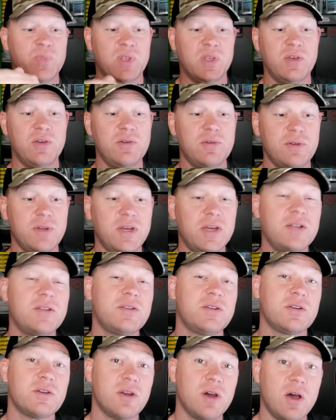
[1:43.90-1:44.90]
You need
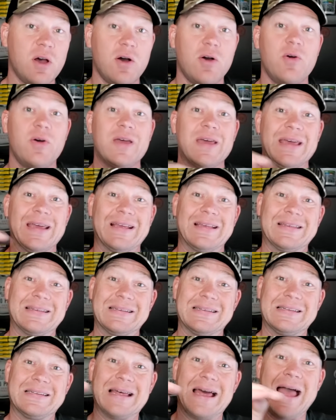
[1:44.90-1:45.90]
to know
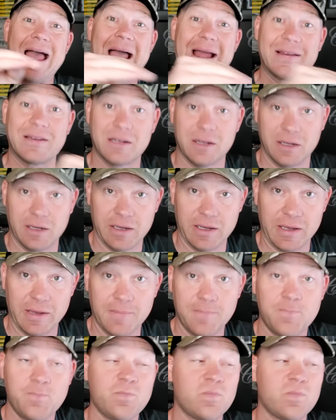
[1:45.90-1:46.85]
exactly